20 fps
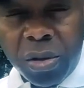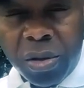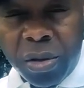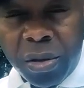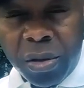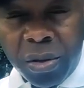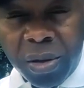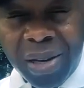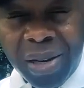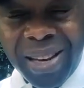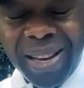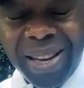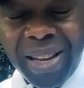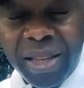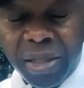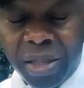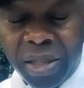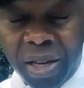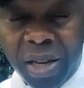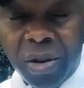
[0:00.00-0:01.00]
The
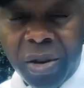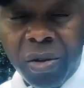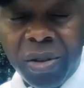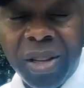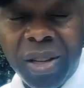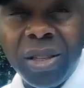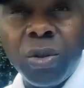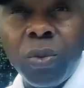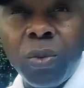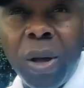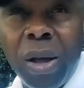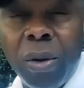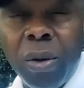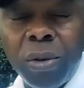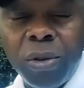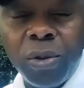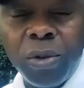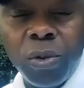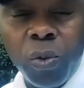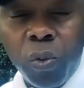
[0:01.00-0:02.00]
legend, that's why
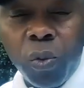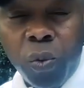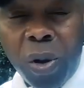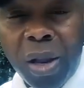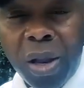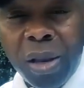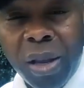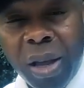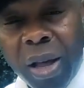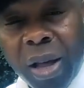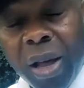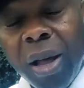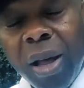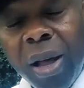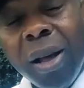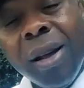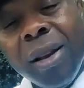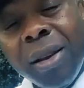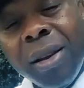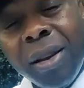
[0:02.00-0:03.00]
also Rwanda,
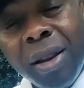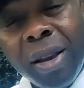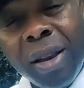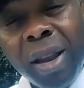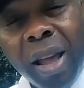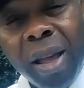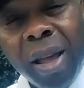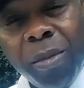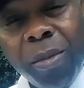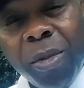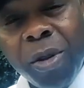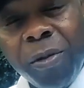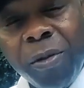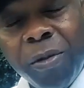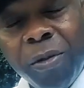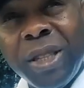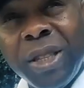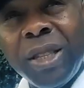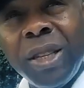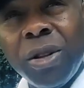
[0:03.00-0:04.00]
the name, the
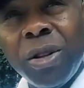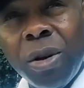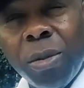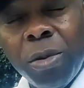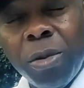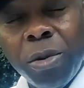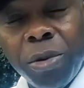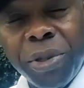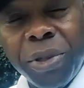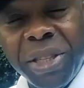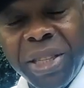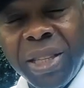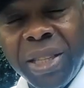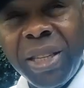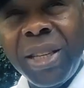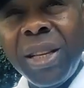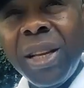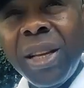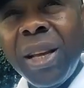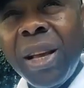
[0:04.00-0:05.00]

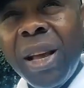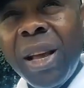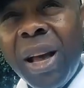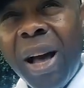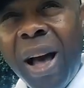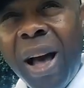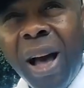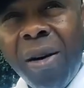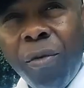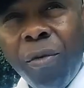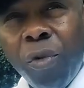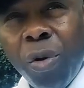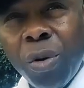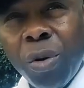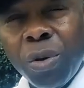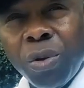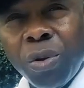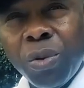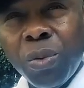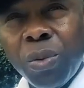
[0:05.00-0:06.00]
VCWC, have
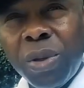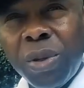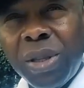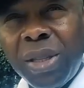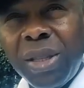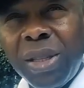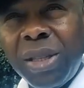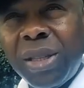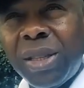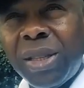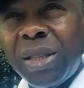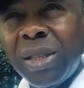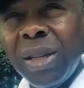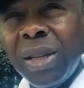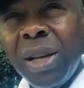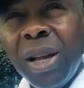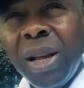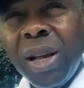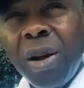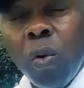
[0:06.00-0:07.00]
also this
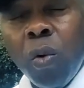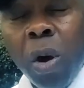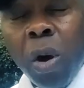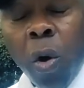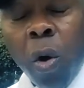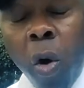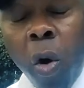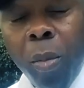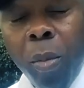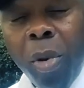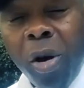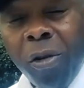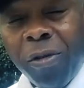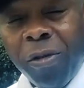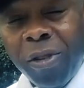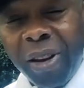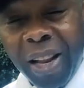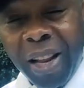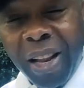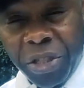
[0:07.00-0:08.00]
home of
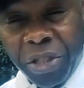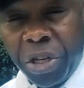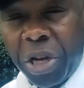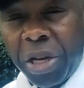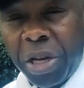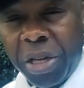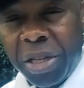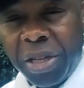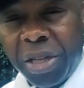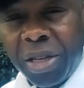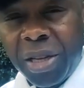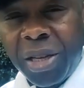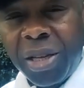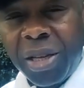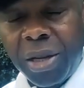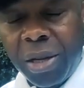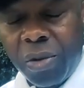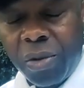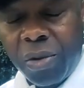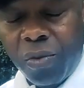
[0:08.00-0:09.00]
legend
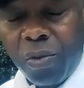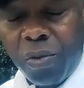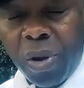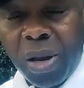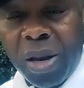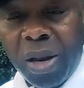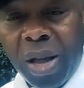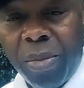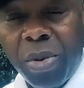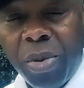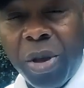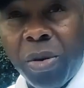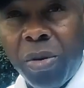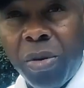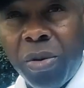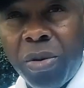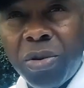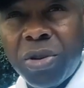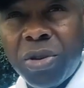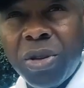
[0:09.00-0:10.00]
in Rwanda,
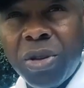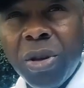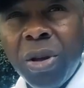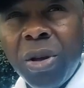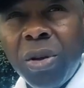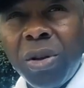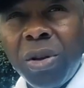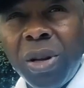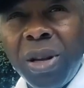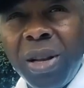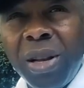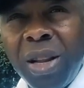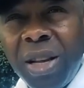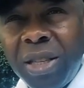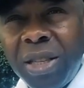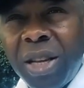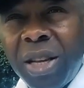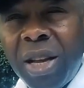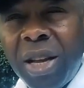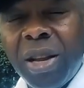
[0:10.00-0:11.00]
because
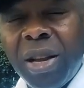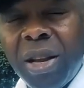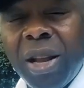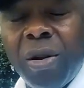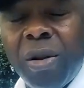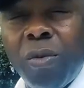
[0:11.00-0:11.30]
legend